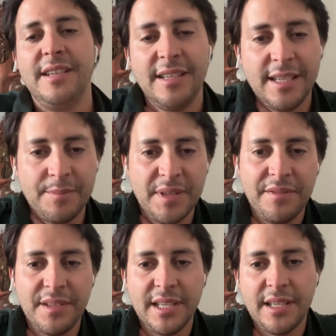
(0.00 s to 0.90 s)
Let me
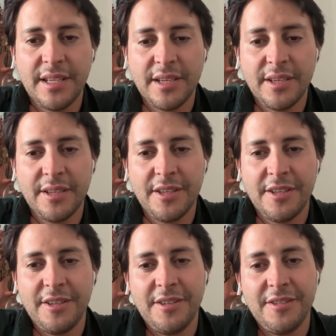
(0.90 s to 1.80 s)
think.
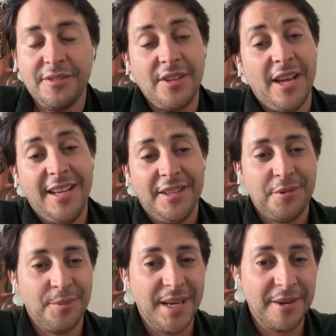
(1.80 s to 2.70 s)
It
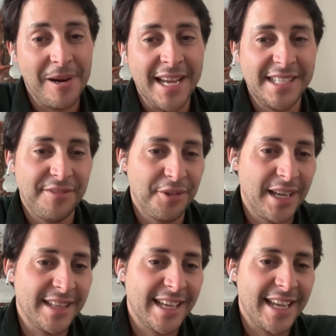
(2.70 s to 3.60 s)
would be great if you
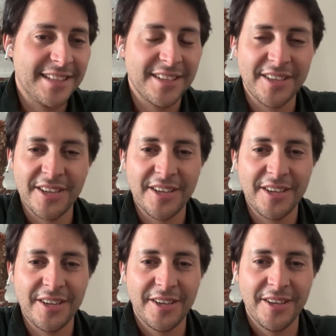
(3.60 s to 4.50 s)
can get
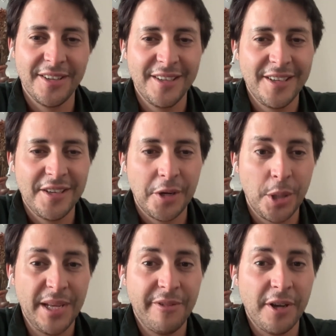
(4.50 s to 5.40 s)

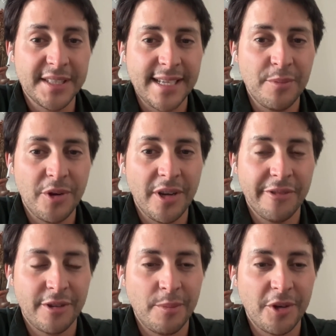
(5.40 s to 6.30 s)
Oliver somewhere
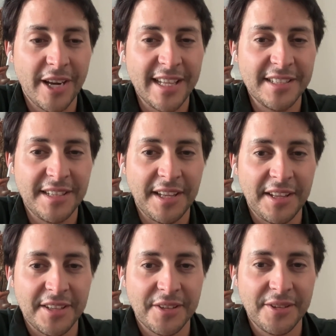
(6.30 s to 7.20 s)
from Rocket
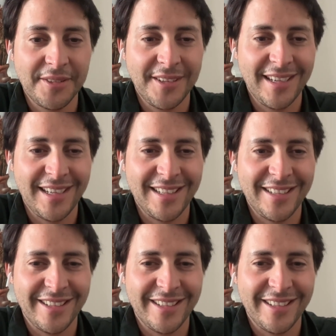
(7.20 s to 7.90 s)
Internet, no? And